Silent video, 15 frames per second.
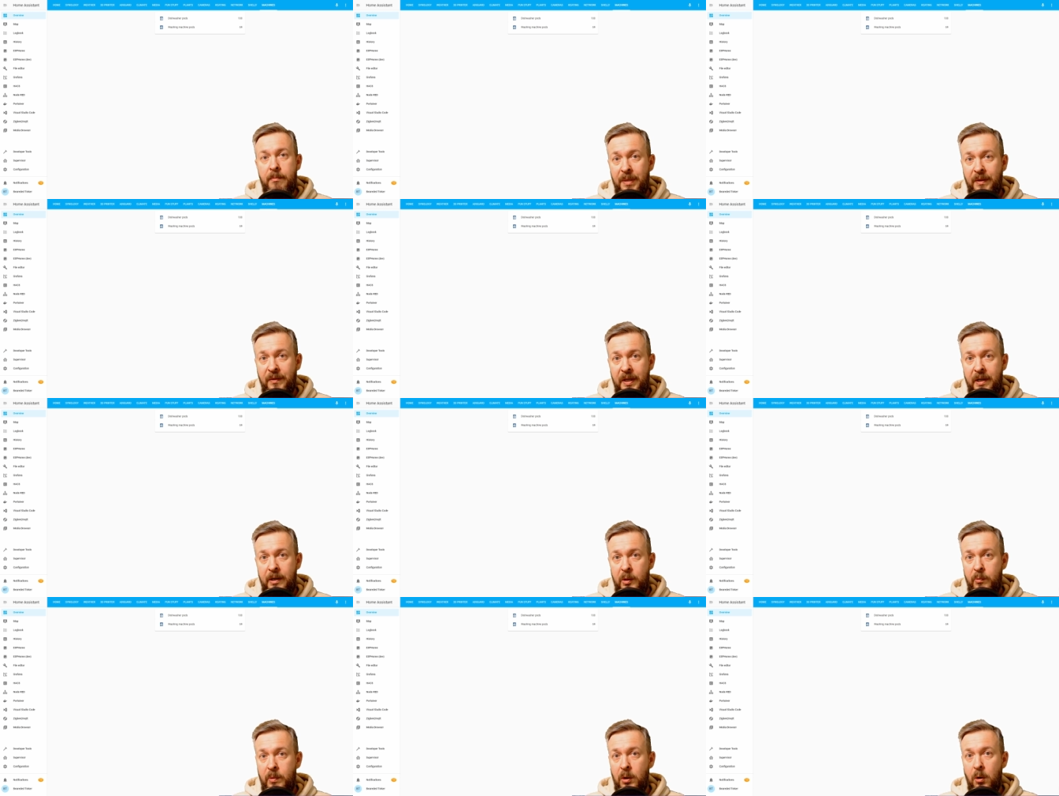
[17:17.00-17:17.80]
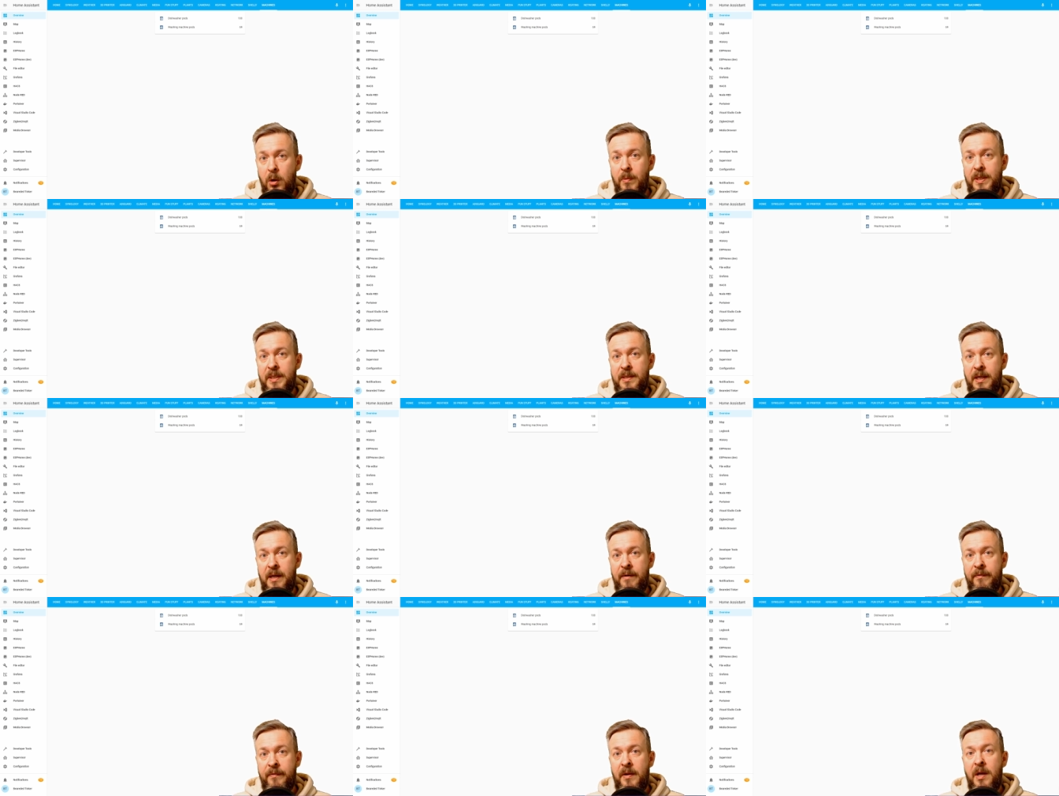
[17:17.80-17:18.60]
but there you will always
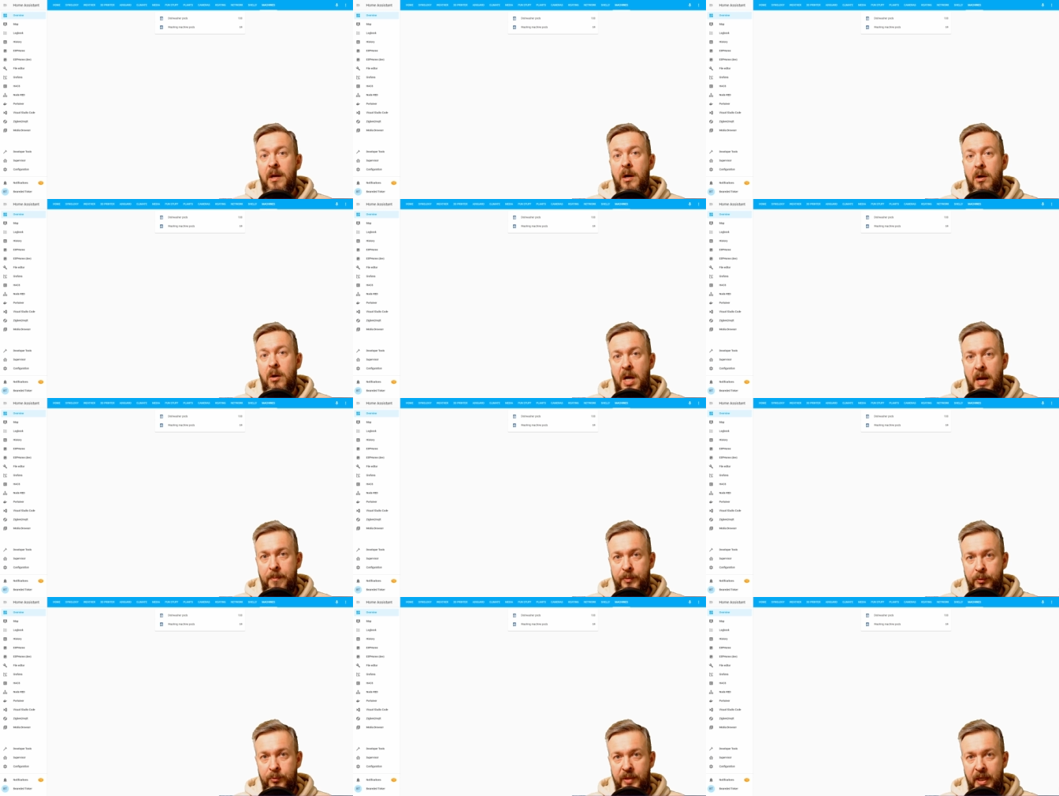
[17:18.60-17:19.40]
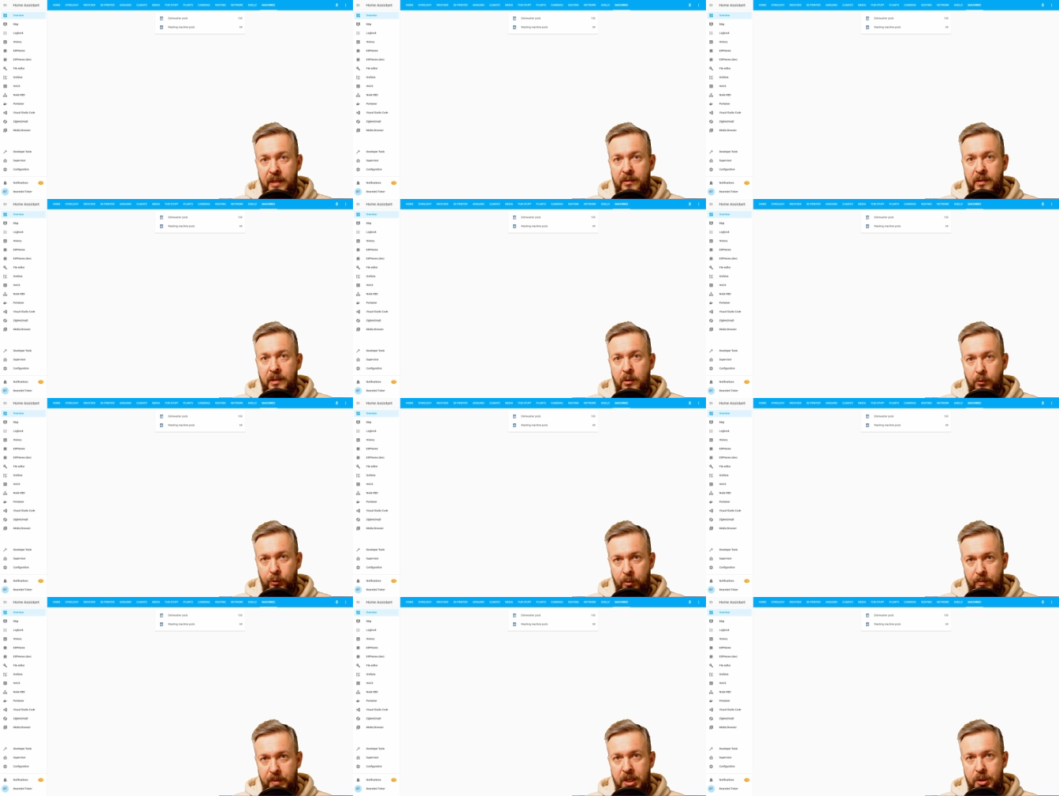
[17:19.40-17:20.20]
have up-to-date
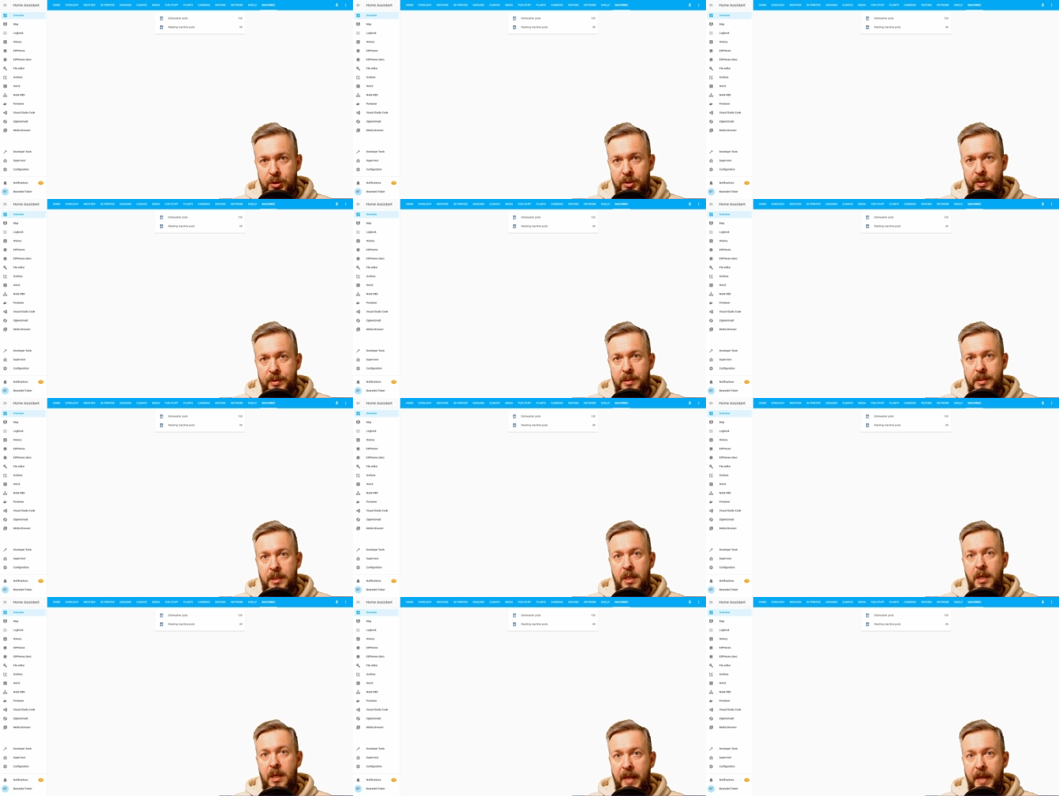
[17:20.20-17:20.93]
automations